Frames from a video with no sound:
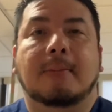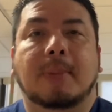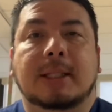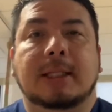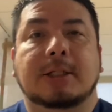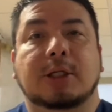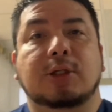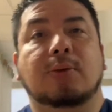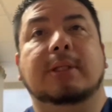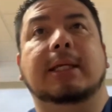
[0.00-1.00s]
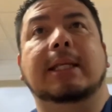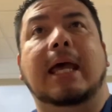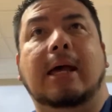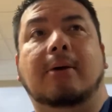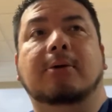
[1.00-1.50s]
But then there's a new thing
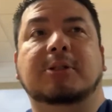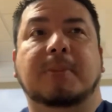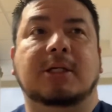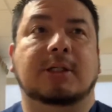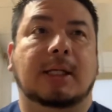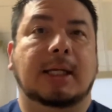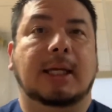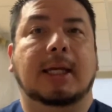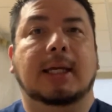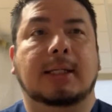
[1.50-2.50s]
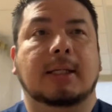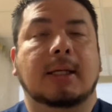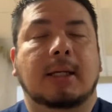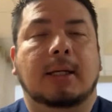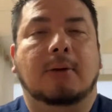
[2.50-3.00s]
now, especially in
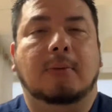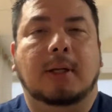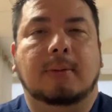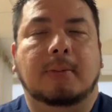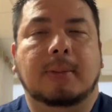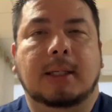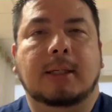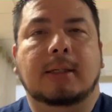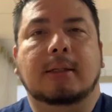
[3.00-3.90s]
one of the big